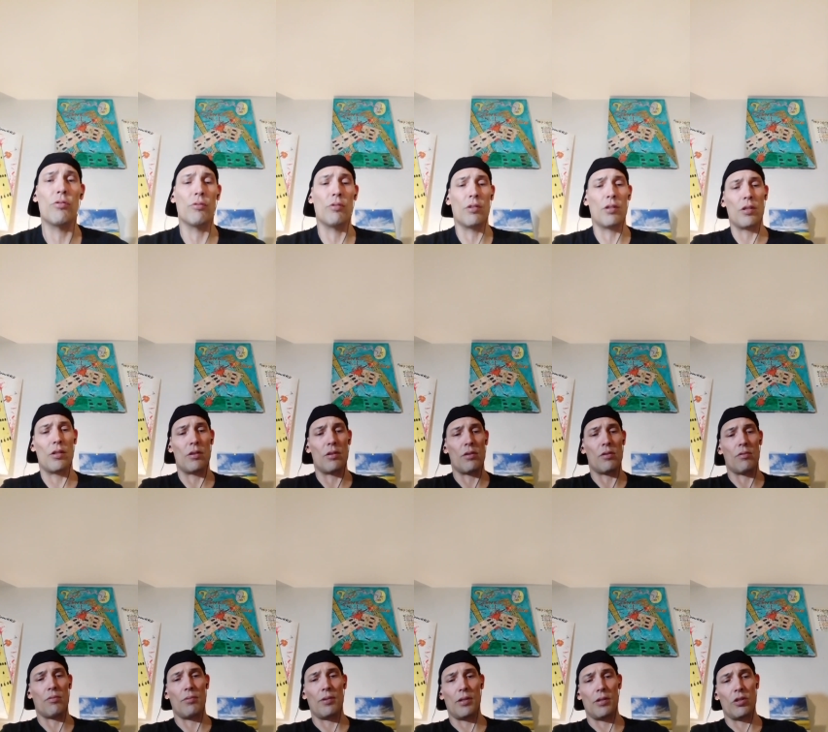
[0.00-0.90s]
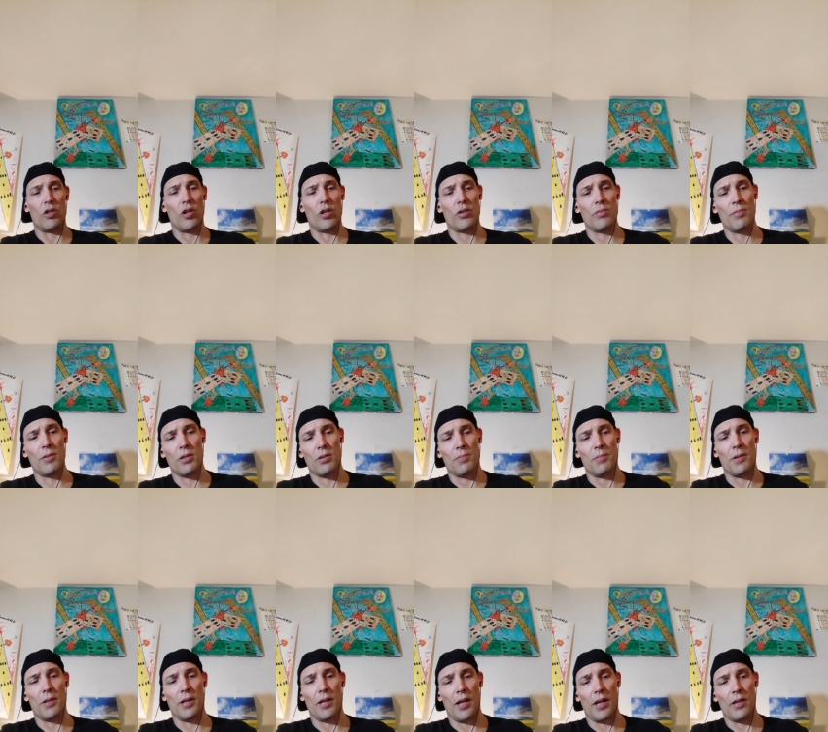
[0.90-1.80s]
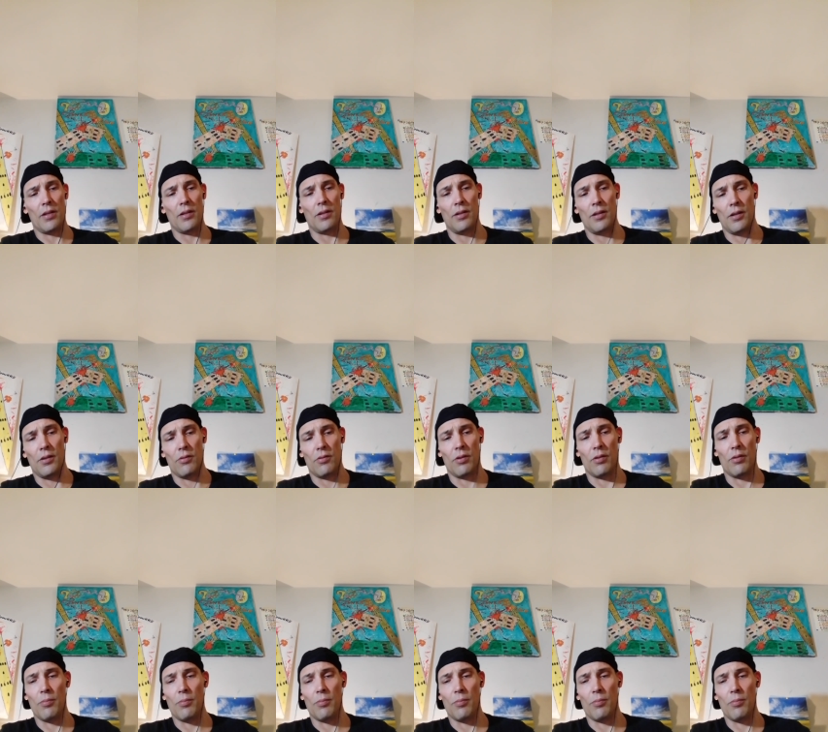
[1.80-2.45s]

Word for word: too, because when judgment's being handed down,